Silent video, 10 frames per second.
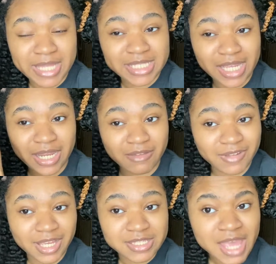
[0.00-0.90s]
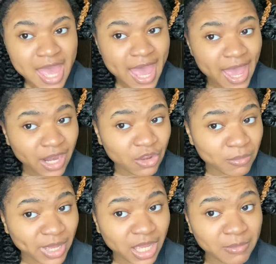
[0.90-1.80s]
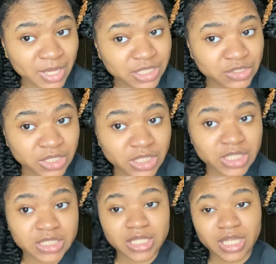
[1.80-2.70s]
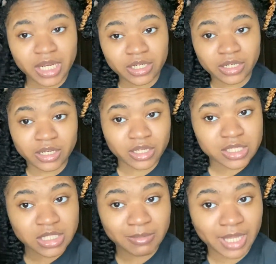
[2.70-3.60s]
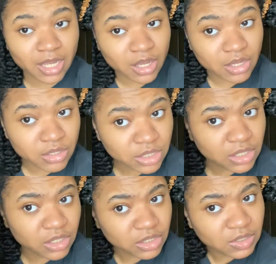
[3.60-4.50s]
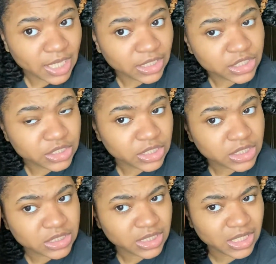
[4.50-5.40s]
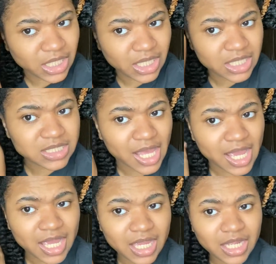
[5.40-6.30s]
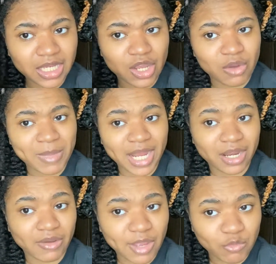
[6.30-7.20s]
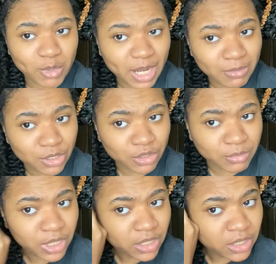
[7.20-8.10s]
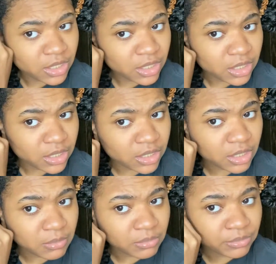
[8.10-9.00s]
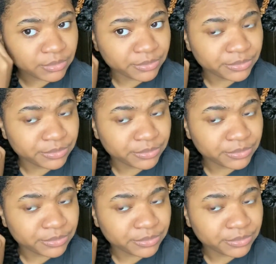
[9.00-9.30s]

takedown videos. I don't mind my shrinkage. A lot of girls they be like, Oh, you know, you like your shrinkage? Yes, I don't mind, I don't have a problem. Um